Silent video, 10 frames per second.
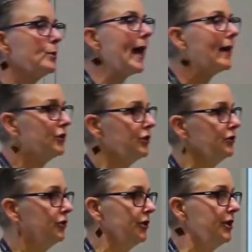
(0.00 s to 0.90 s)

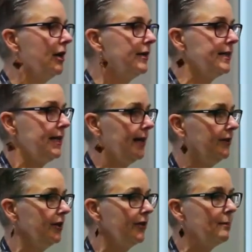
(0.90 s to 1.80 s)
reactions to the idea
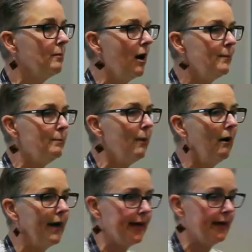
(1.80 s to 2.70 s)
that they might be
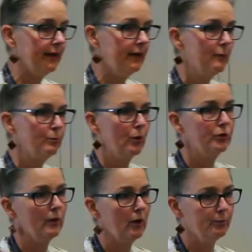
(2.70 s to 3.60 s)
buying
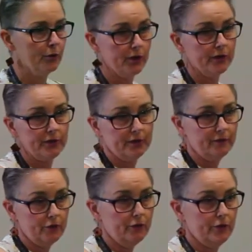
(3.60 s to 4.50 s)
uh, products in the
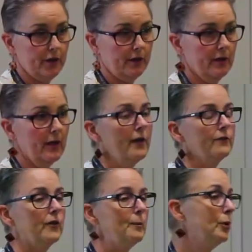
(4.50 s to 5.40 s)
future
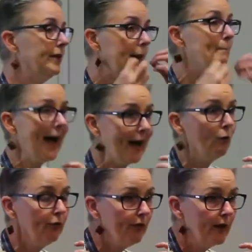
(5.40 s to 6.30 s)
that they put in their
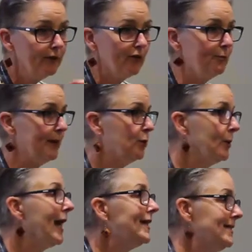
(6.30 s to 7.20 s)
mouth that have been
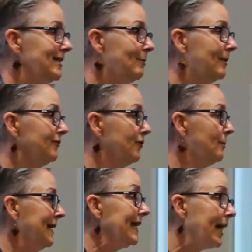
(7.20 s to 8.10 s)
created
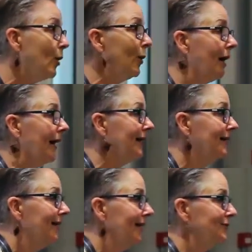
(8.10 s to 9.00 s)
from E. coli
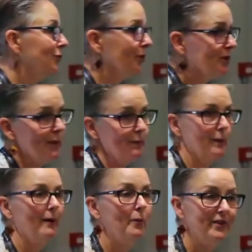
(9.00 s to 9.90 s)
and talk to people
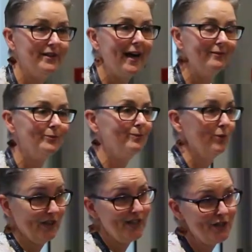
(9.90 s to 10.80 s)
about whether that
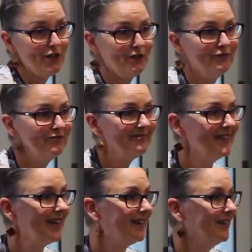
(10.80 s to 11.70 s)
was an issue.
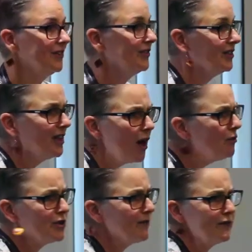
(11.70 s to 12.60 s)
Because there's
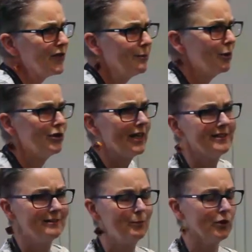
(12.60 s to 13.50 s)
loads of everyday
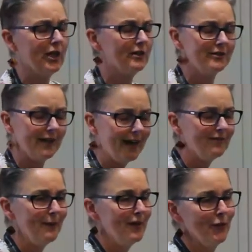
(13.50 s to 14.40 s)
projects, products that
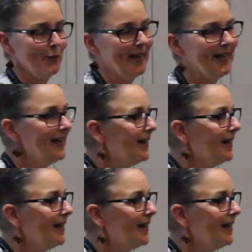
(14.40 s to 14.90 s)
have menthol in.